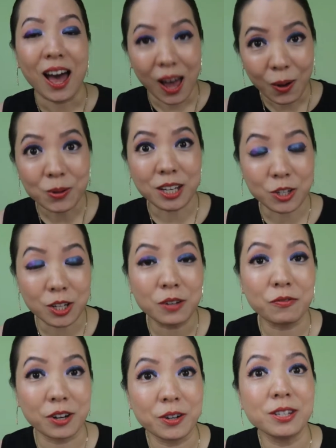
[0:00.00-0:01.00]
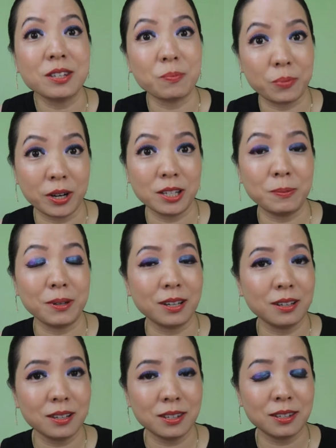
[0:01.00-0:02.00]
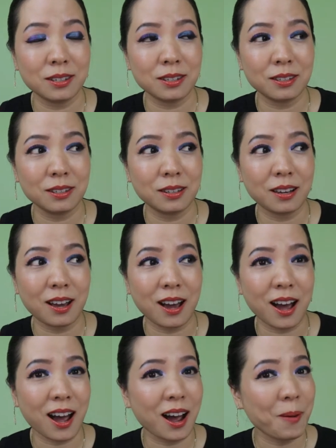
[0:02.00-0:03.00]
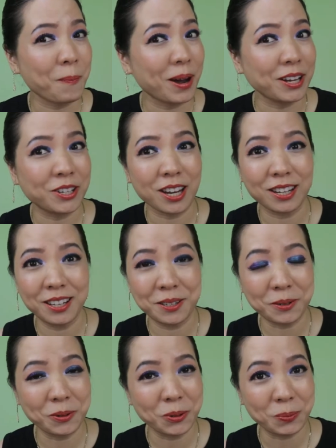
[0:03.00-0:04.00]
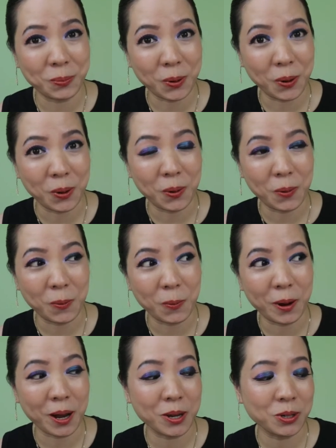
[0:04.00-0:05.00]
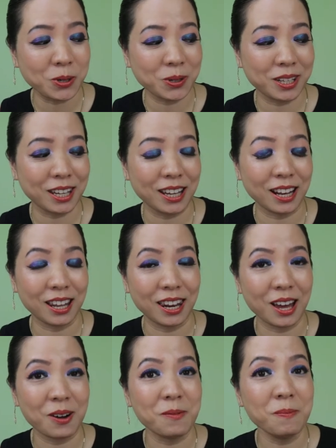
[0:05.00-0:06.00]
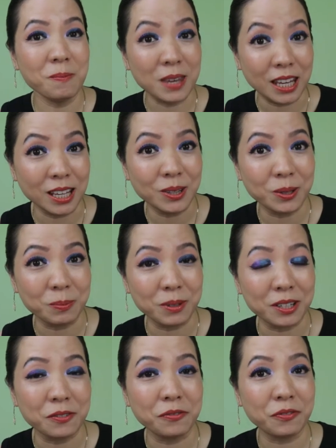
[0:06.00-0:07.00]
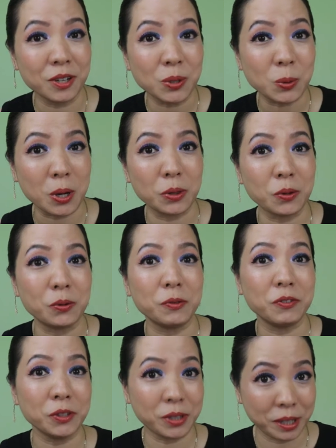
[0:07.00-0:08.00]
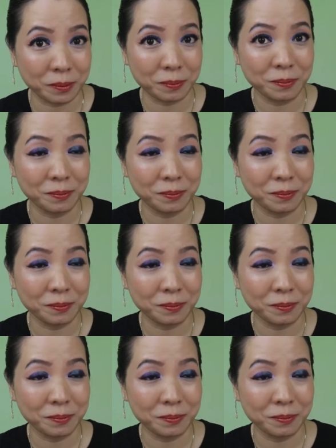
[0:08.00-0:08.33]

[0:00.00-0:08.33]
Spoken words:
I was actually very surprised because my channel is so small. Why should they allow me to be the first one to review them?